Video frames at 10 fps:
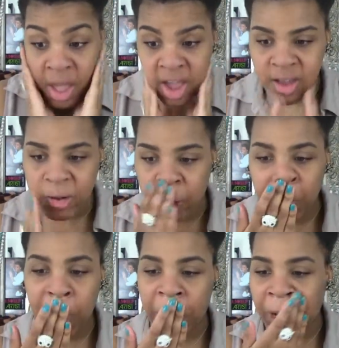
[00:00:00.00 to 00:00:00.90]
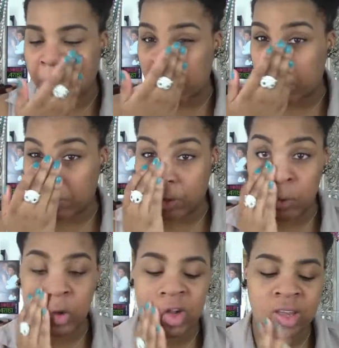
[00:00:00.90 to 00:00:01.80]
and on the areas that will get
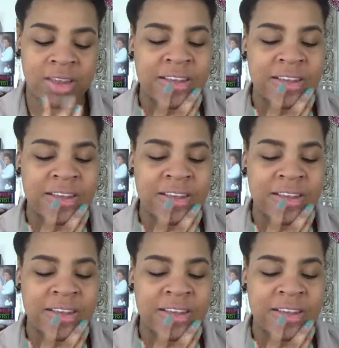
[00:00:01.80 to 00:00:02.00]
oily.